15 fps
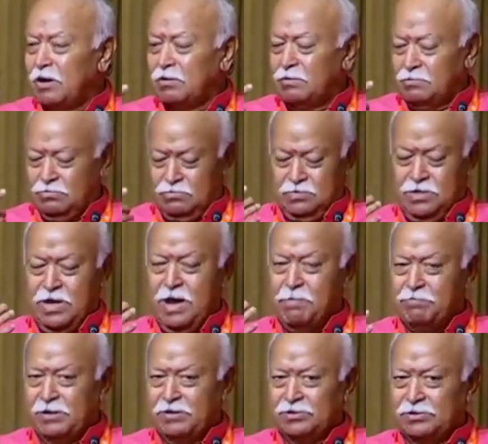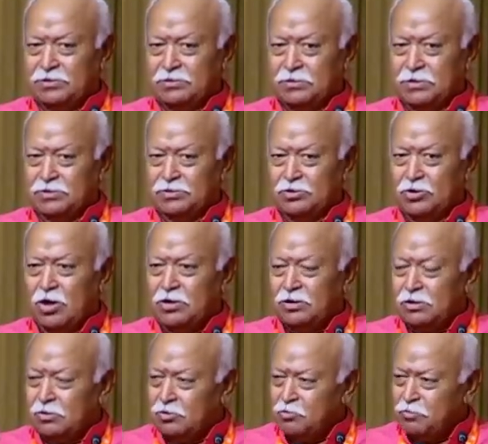the happiness is
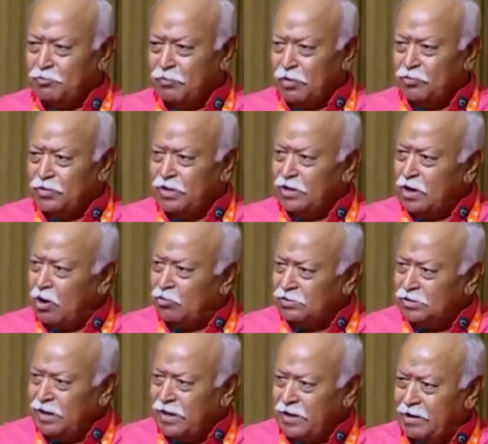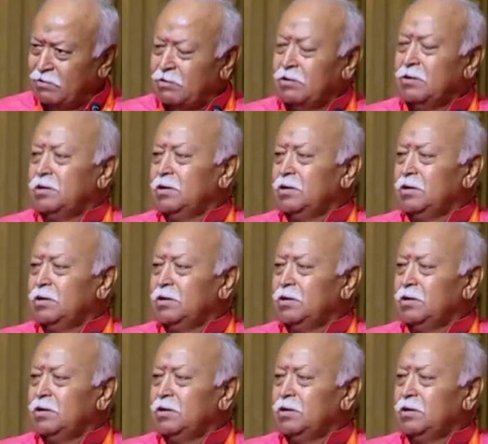not to be found in outside.